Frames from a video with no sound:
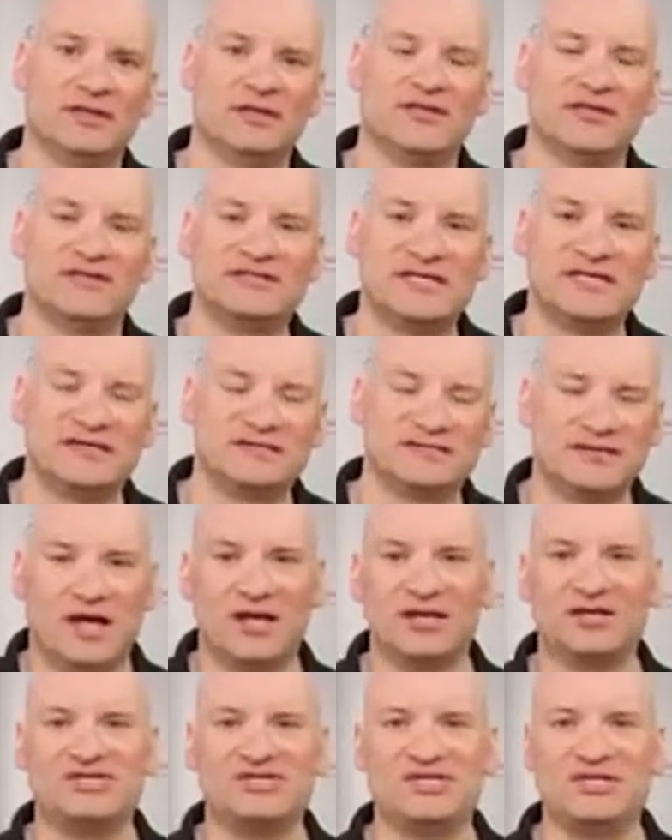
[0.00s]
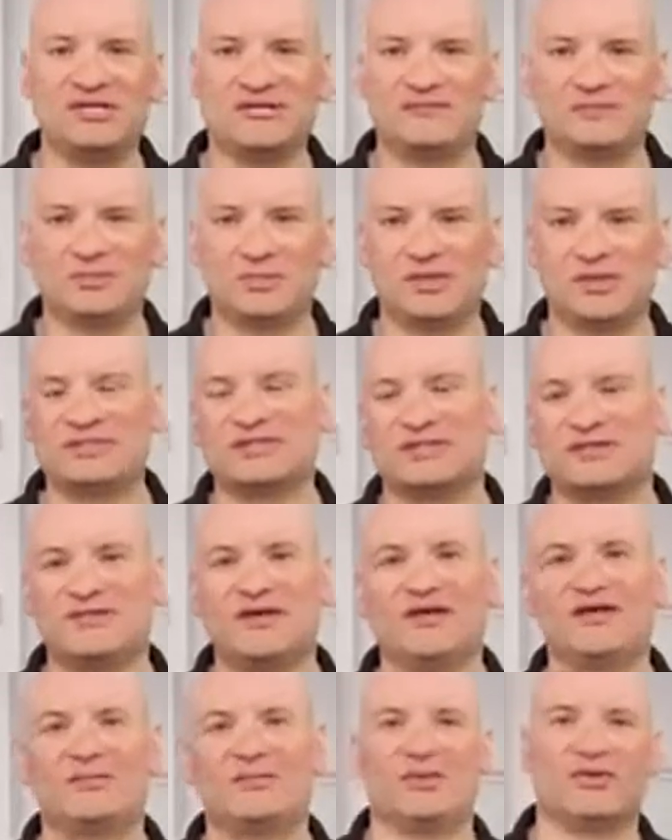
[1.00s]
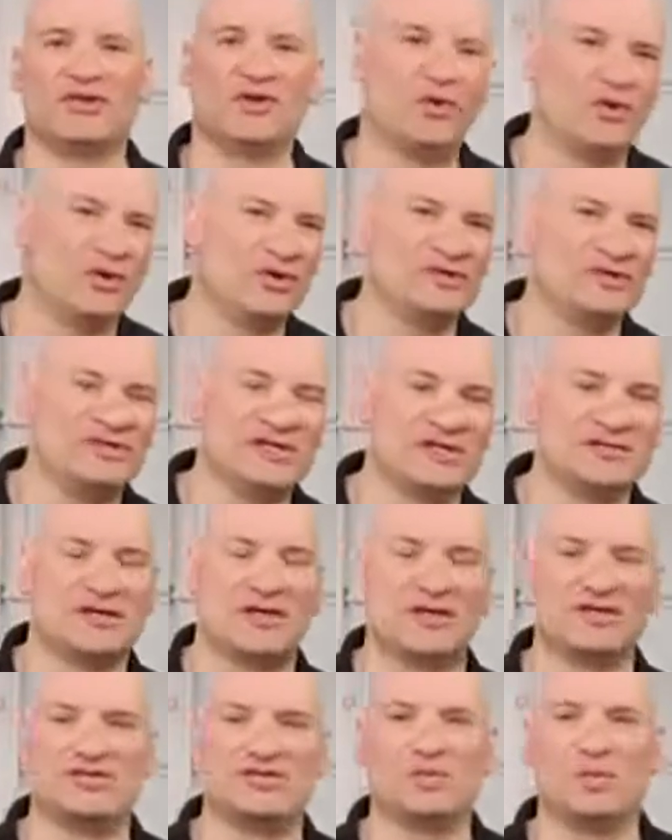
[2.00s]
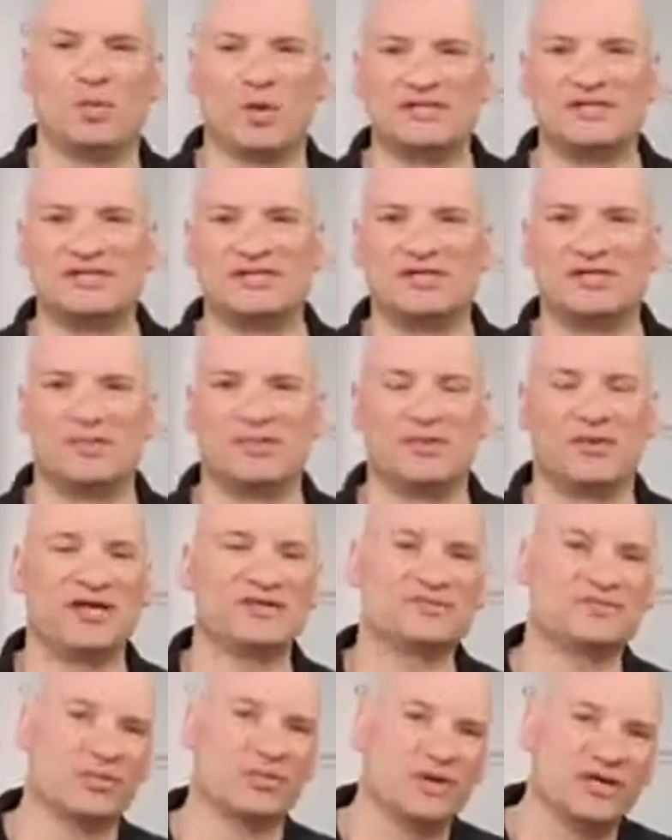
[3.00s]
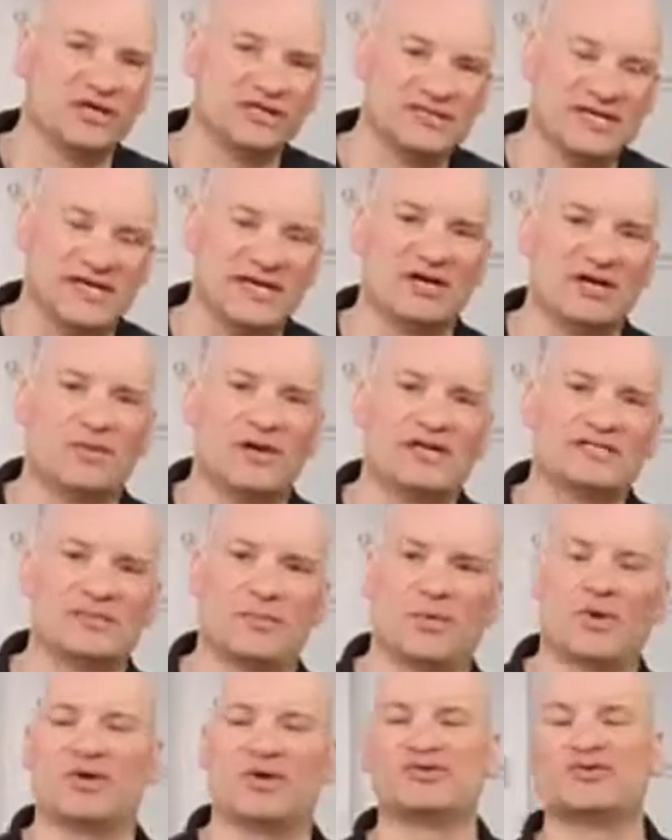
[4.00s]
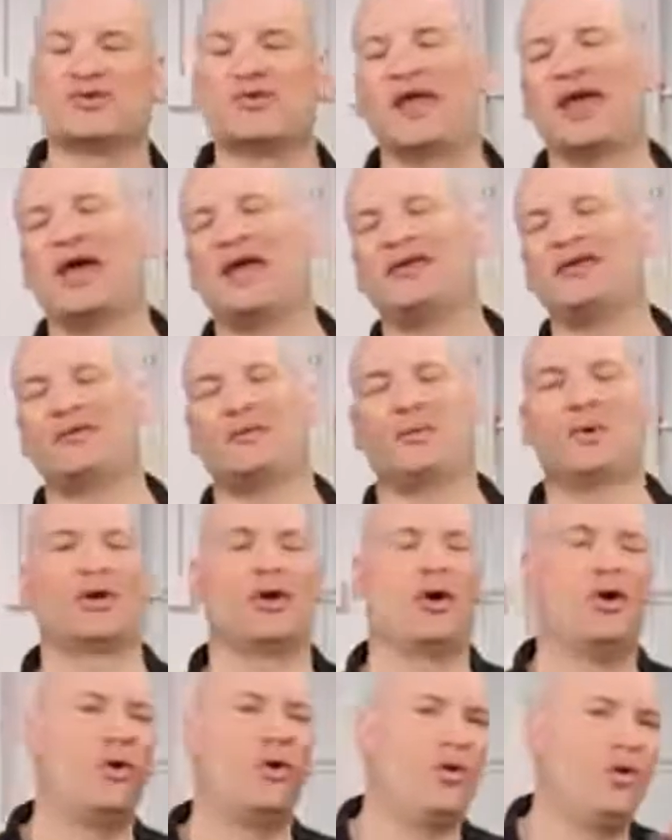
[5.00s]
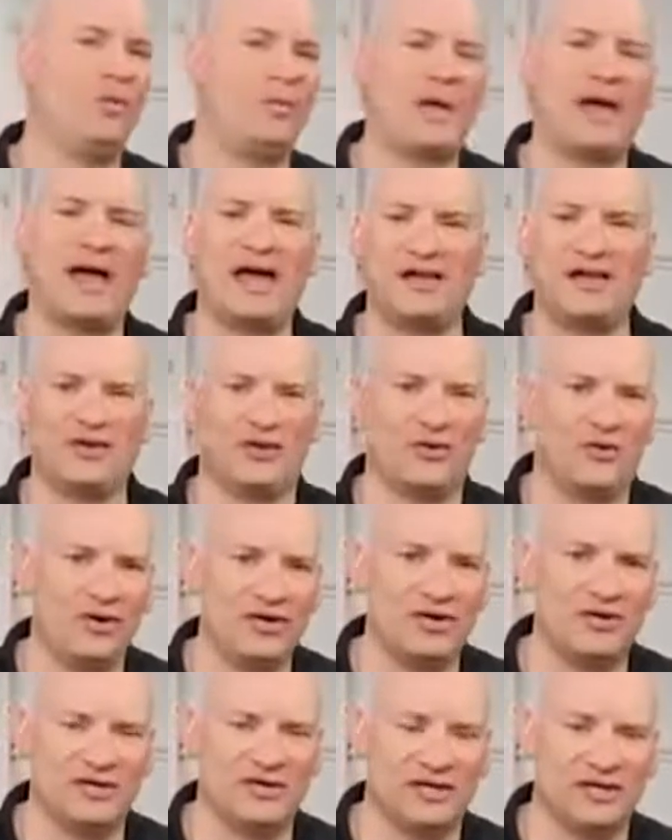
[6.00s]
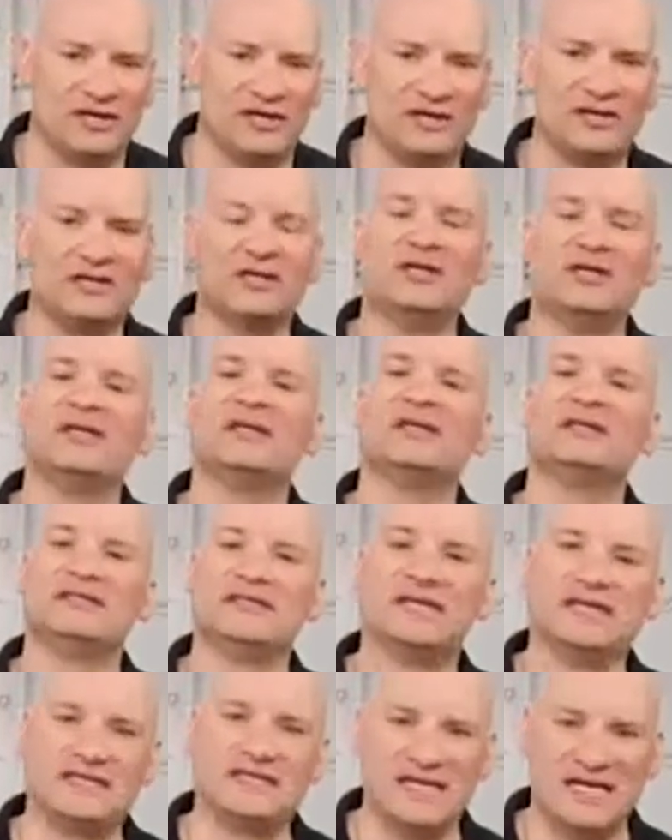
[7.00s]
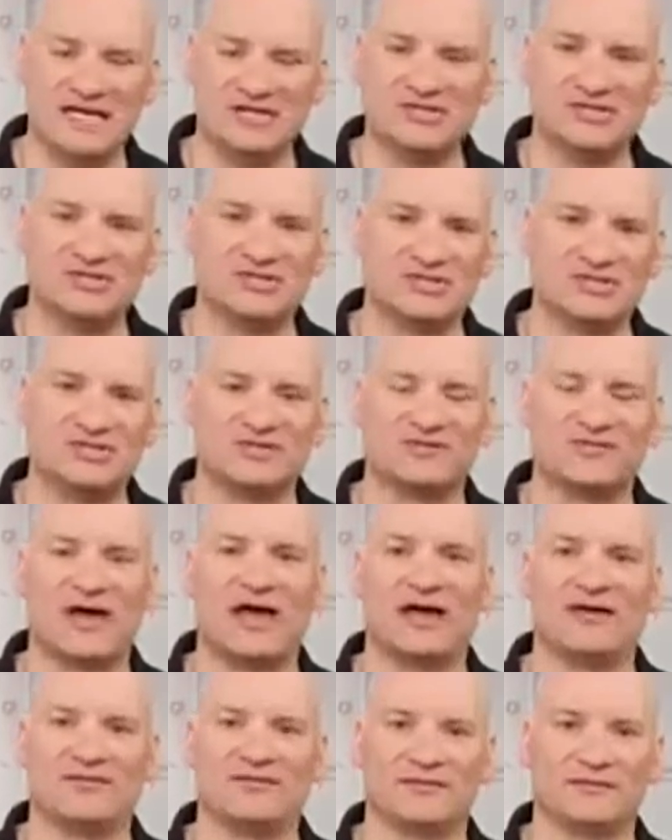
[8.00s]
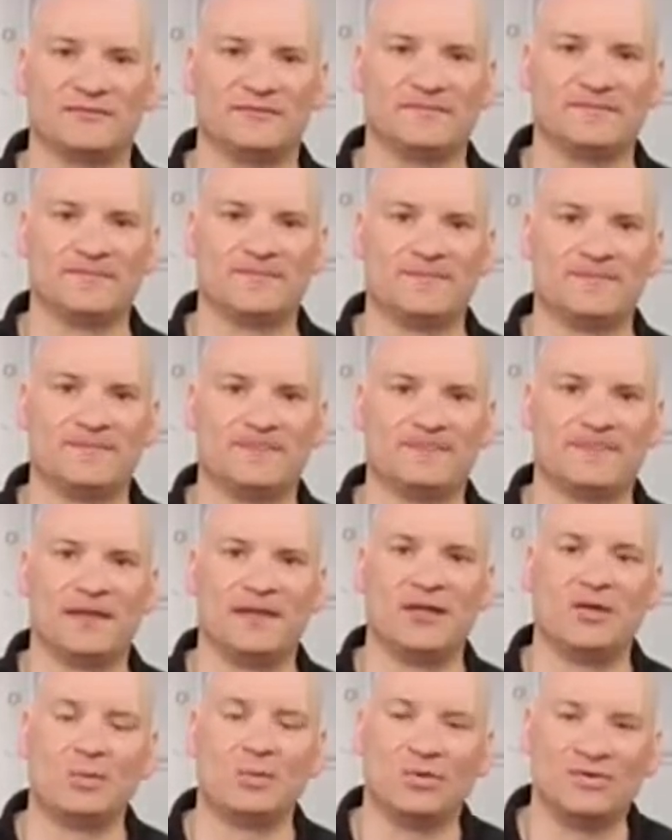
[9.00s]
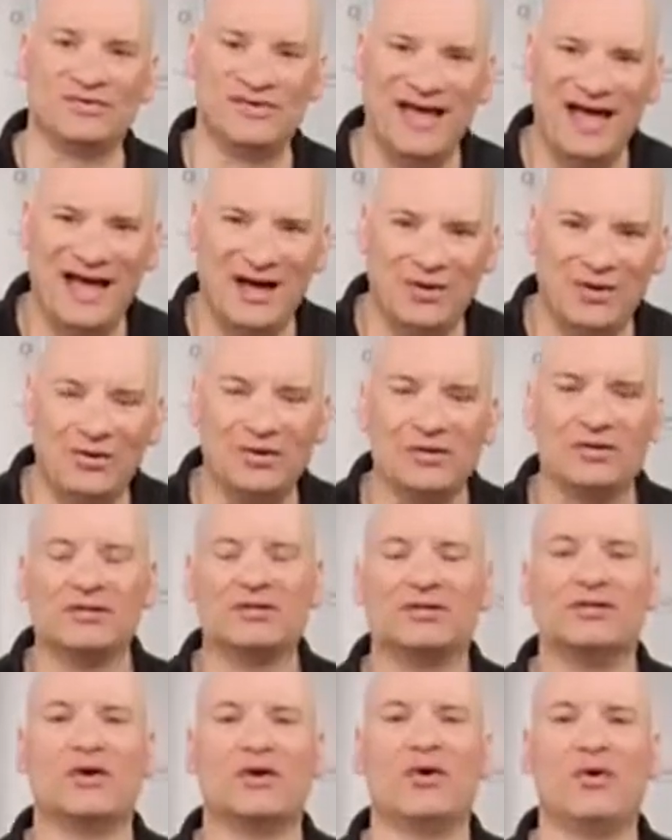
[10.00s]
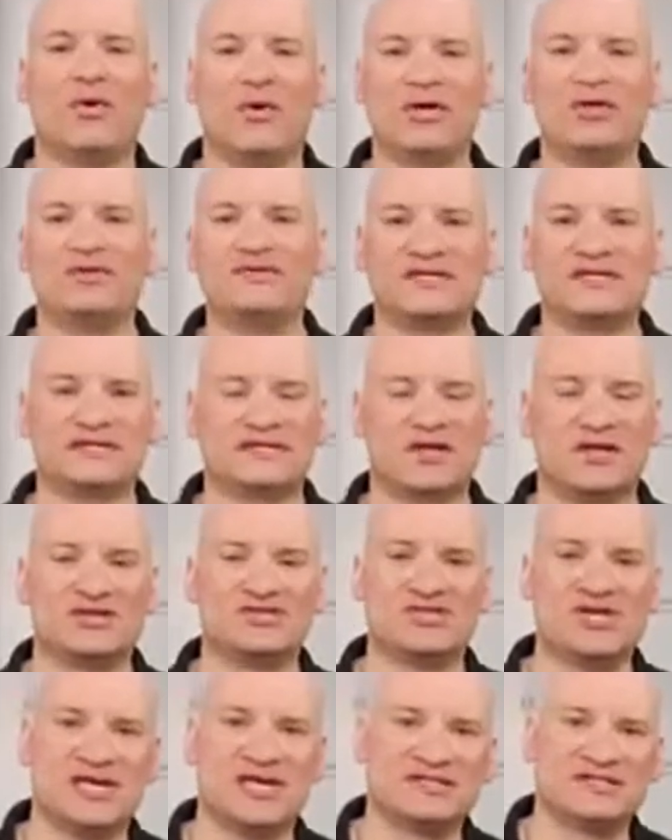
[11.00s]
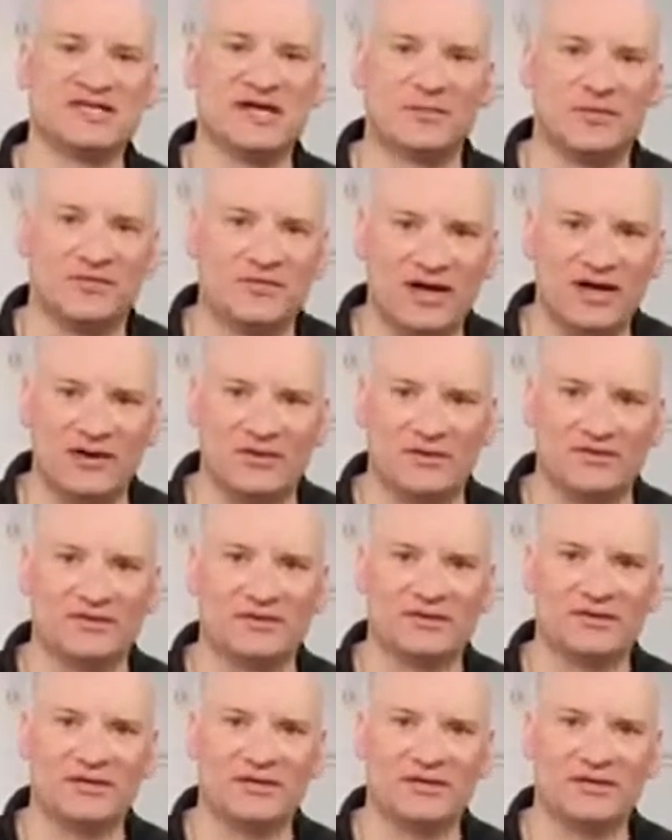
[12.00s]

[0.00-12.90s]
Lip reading: The technology wasn't available. The oil technology wasn't in a place where we could take away some oil, so they had to put a whole pile of oil in to get the engine to survive. Well, now oil technology has come around.